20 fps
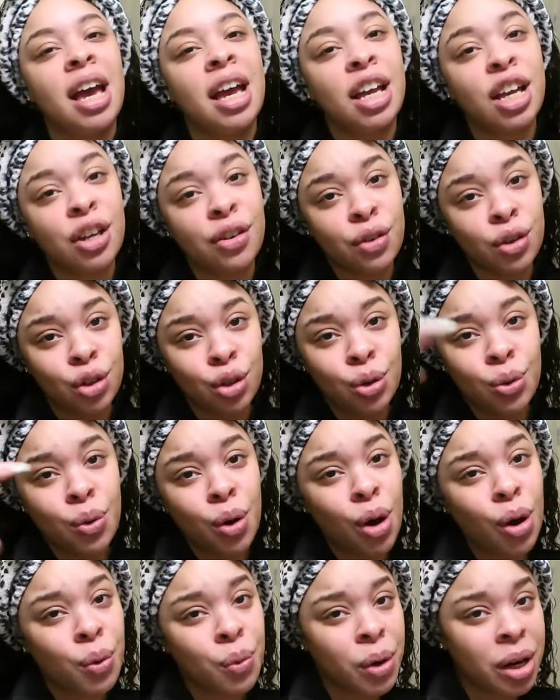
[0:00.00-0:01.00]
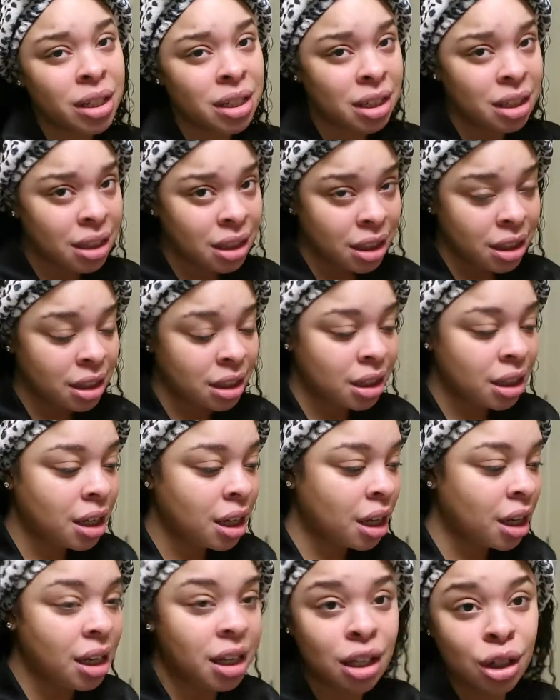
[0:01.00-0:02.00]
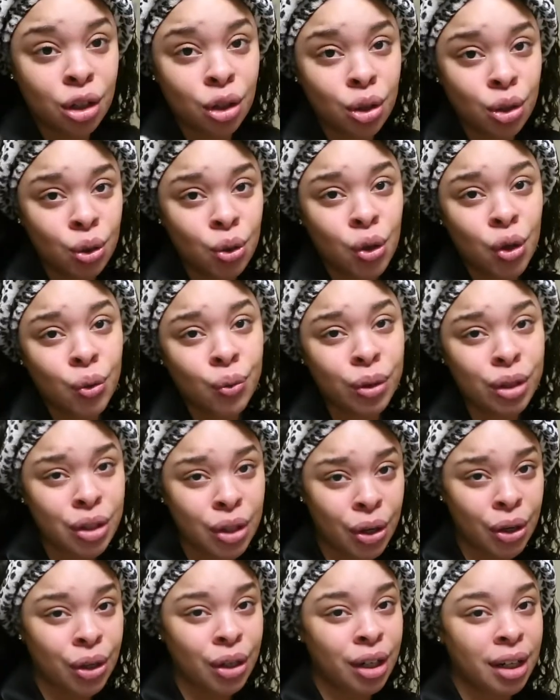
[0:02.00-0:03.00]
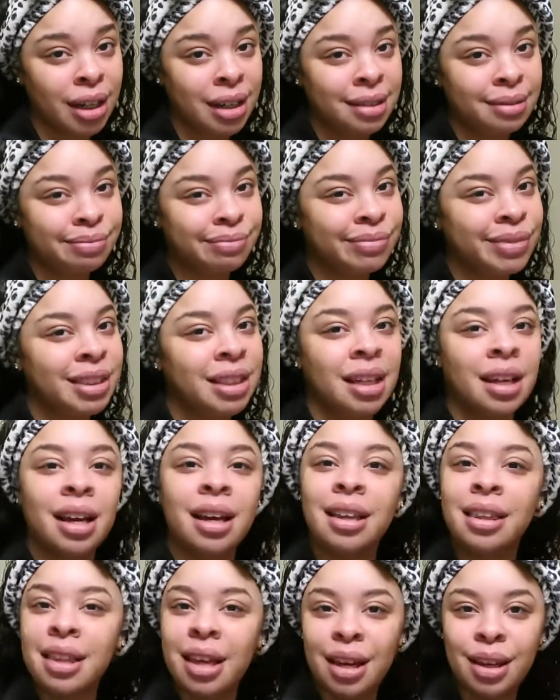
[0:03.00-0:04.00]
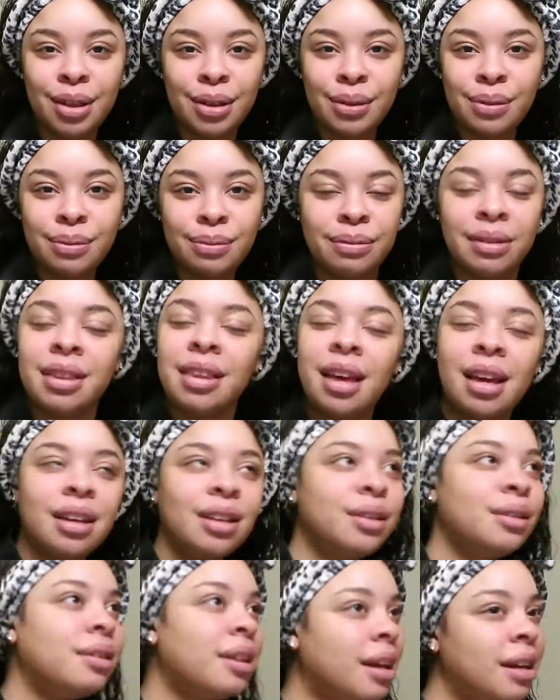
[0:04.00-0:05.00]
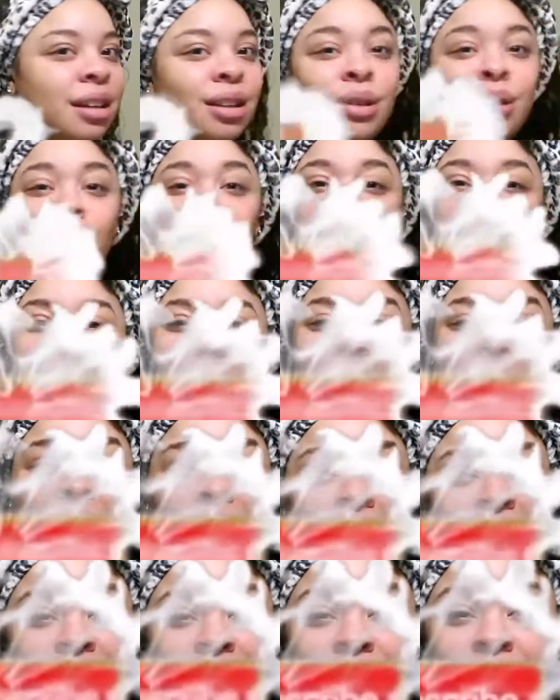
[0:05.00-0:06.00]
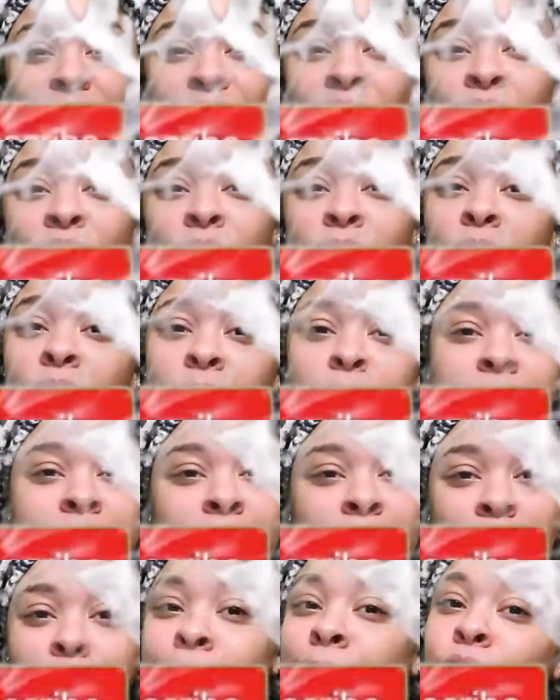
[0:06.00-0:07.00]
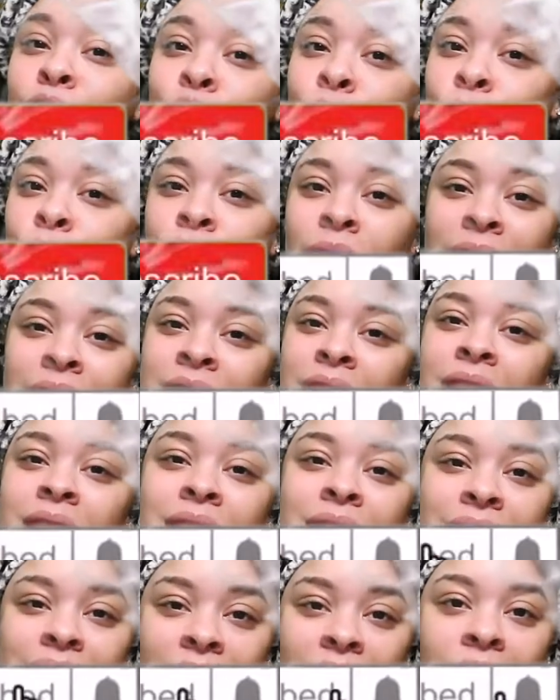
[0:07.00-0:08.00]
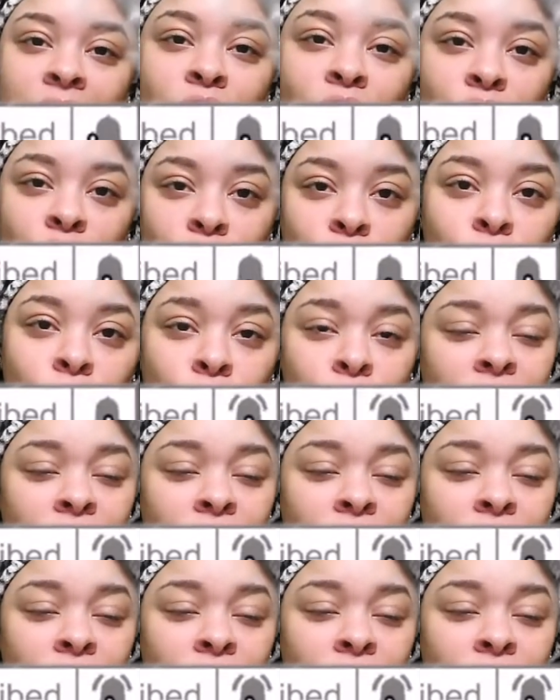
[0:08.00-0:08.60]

If you are watching this and you're returning, thank you. Go ahead and comment down below. Let's get this dialogue going.